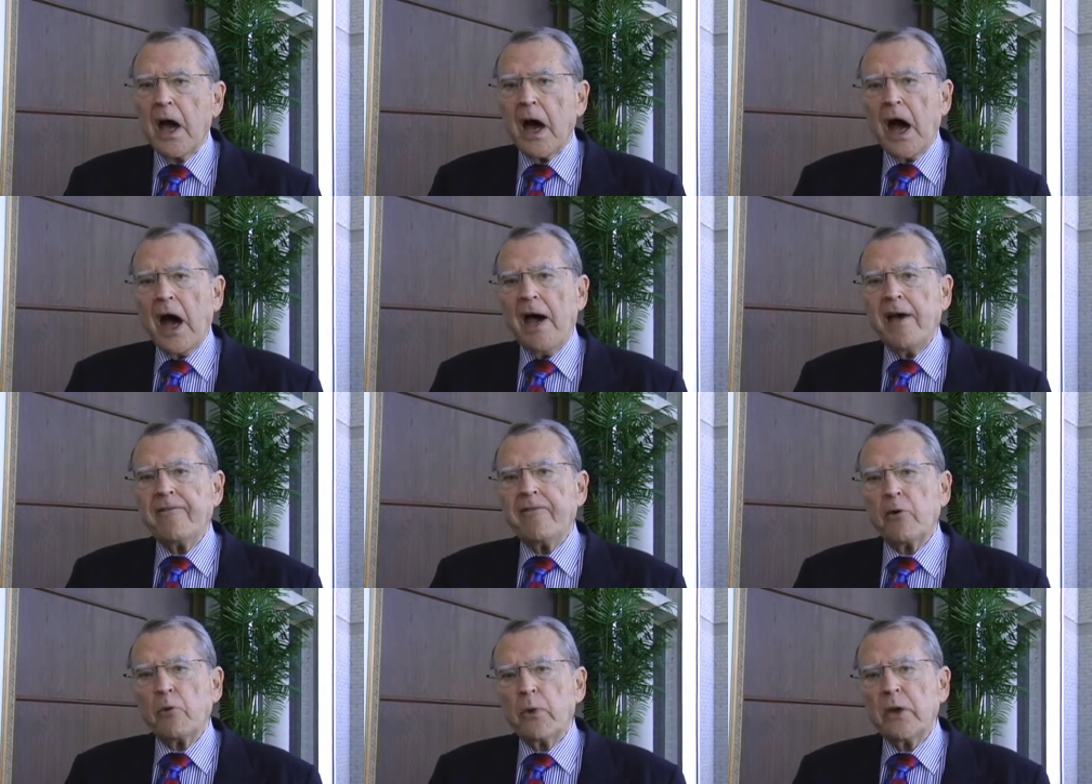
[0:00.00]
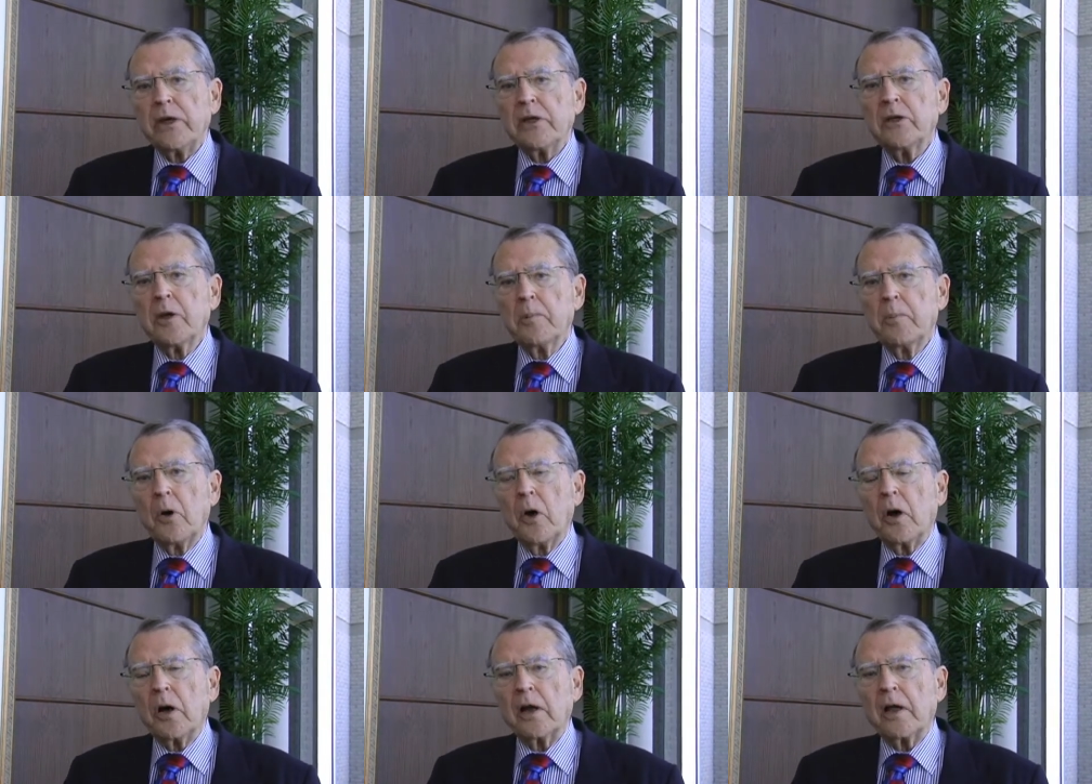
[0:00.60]
I've written a
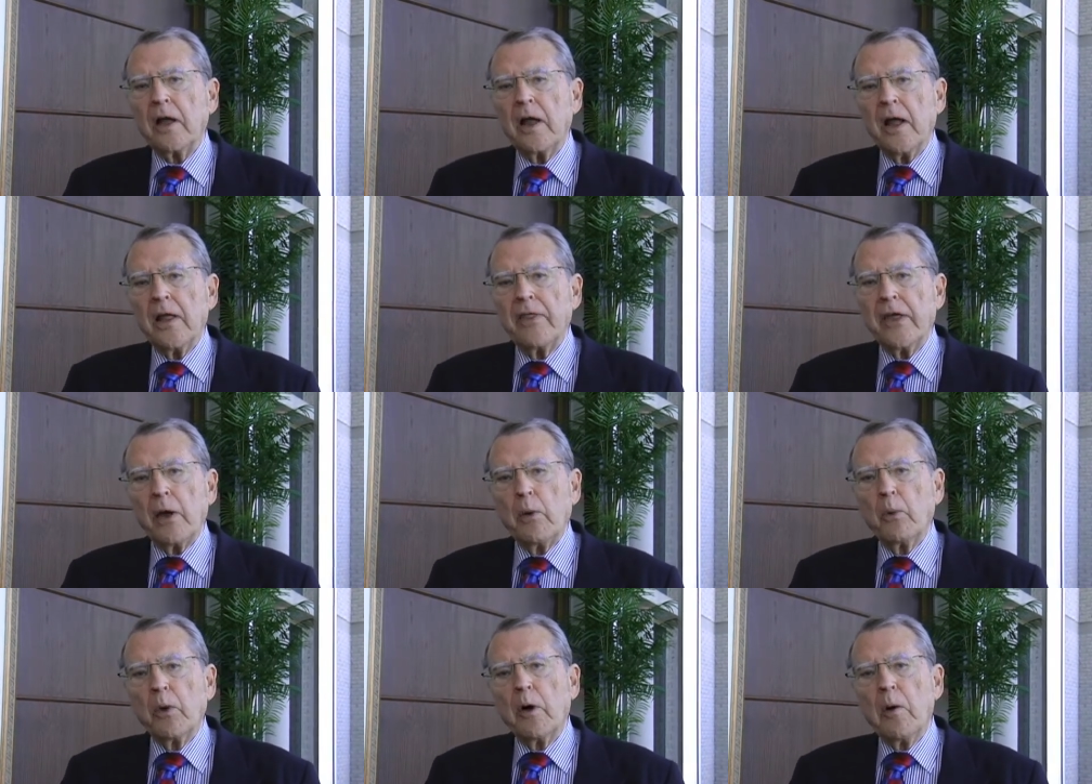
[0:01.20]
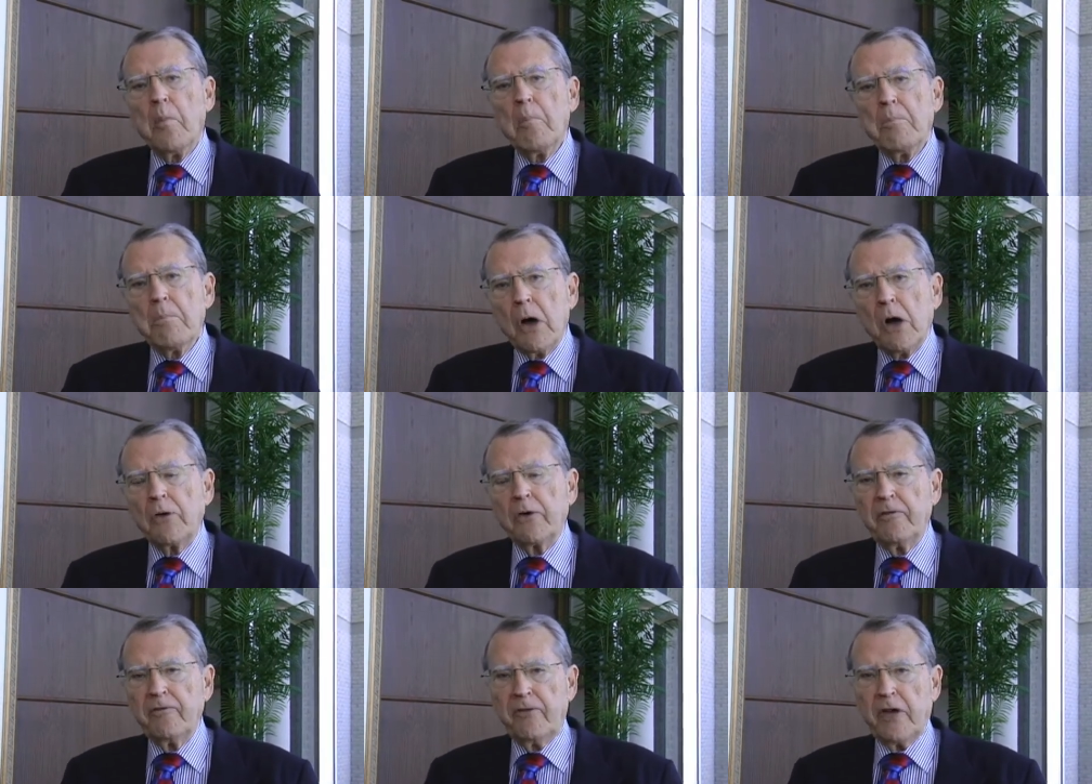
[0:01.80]
book that will
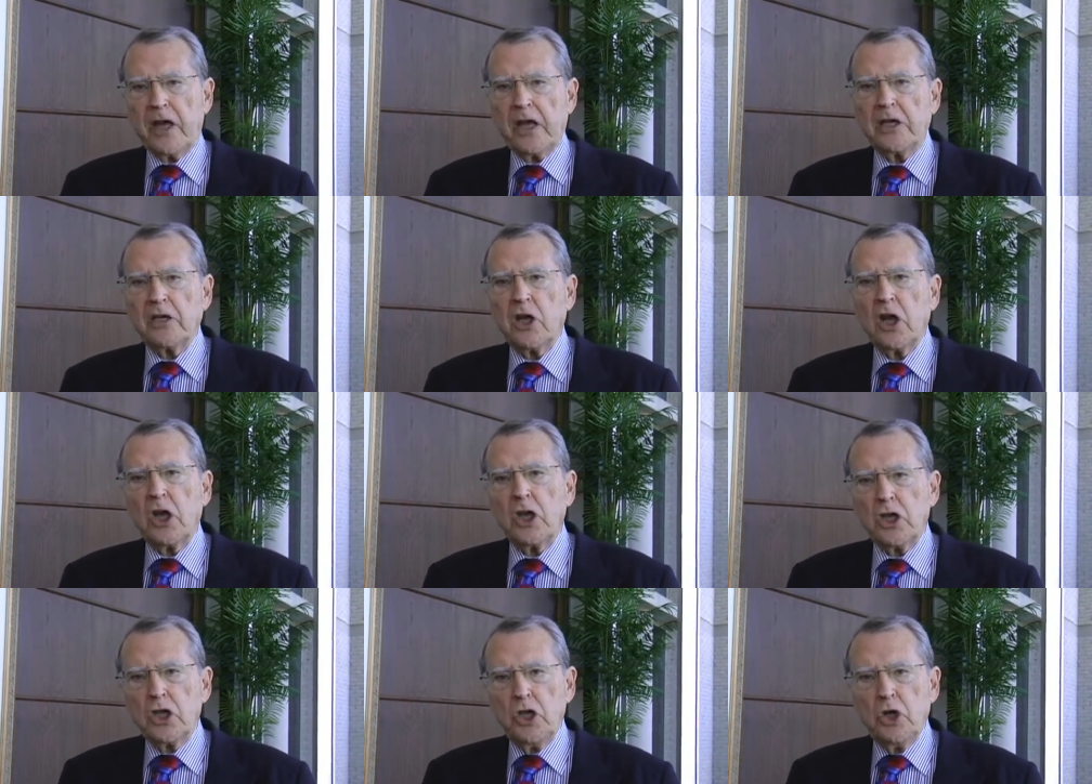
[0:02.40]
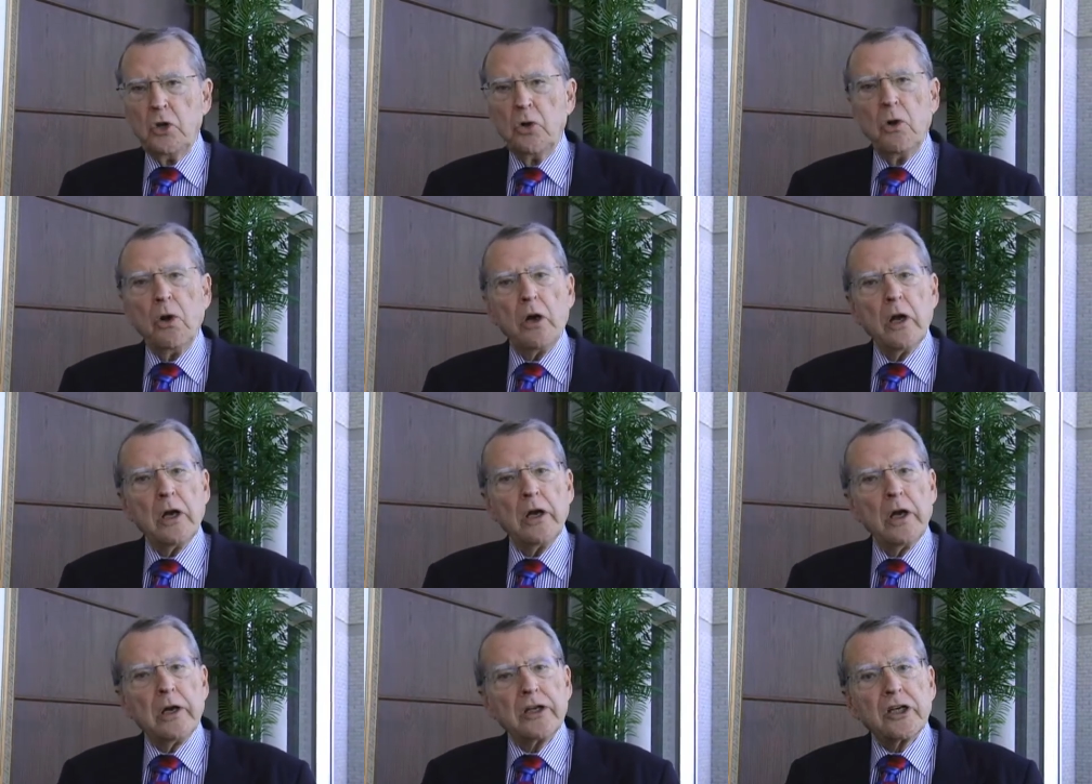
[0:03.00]
motivate you
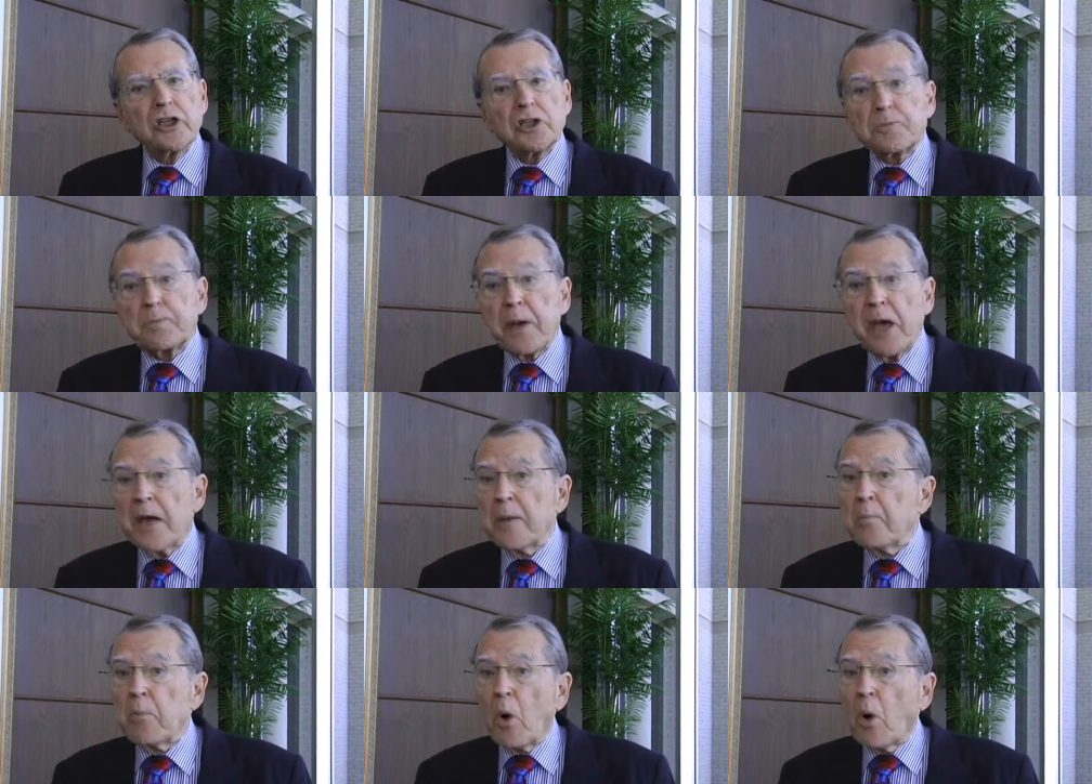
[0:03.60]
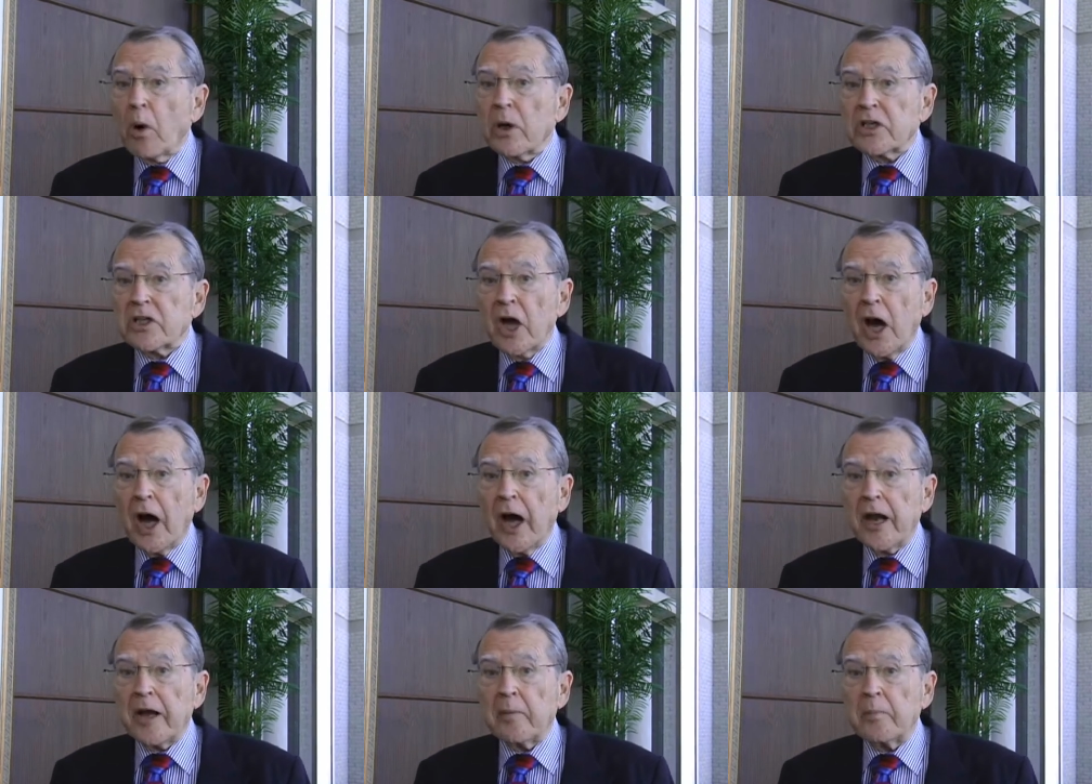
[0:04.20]
to spend more
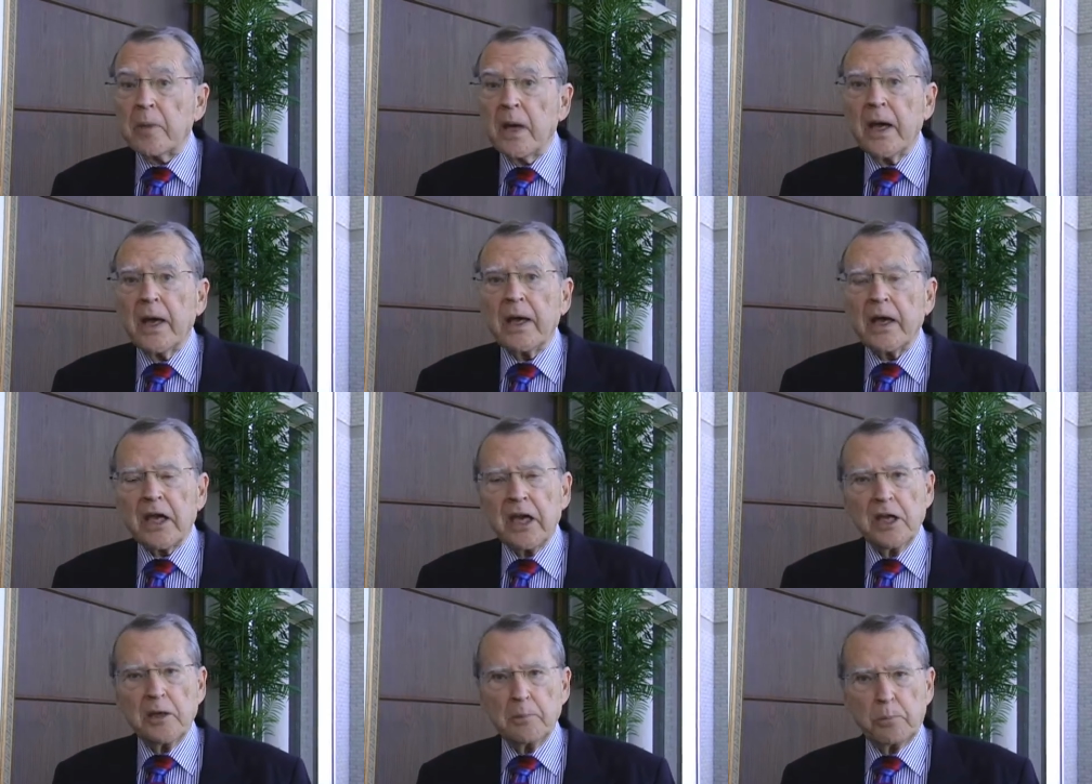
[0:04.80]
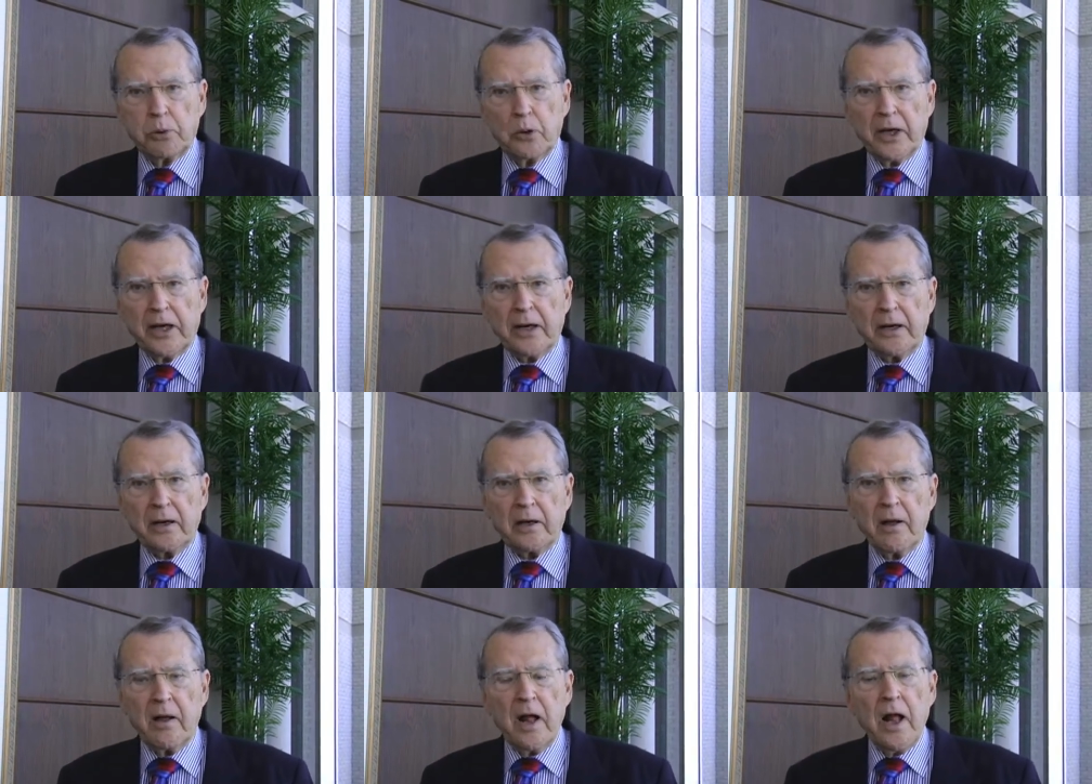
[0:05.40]
time in
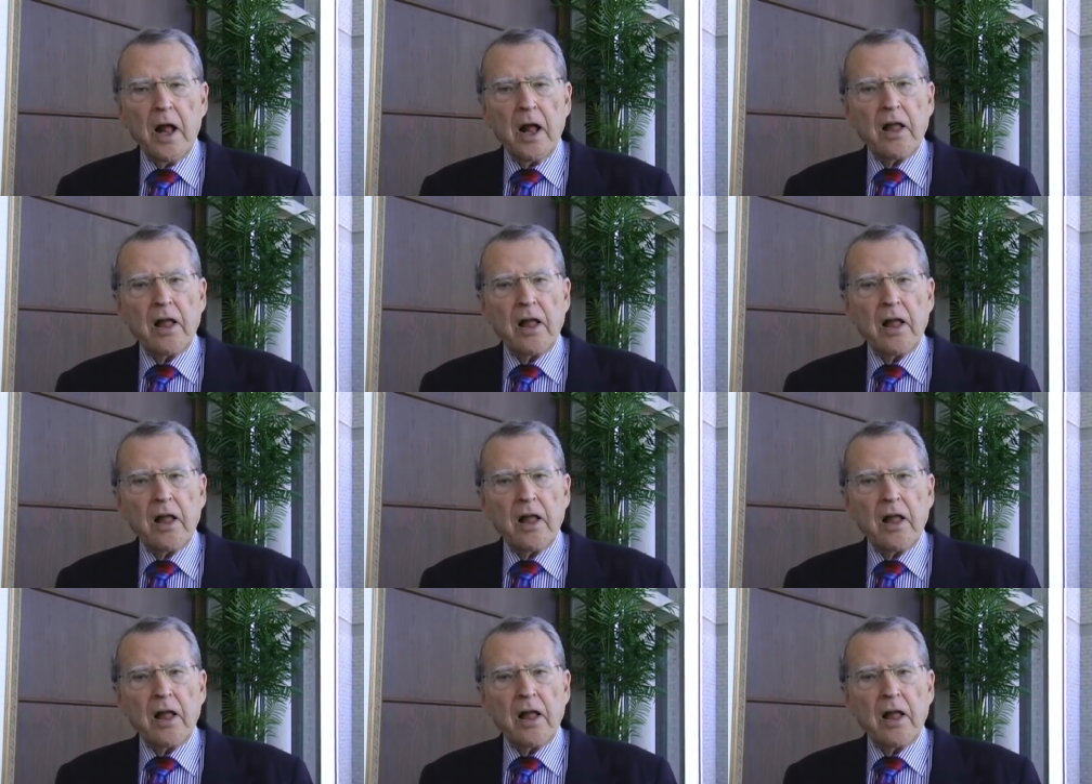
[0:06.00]
prayer.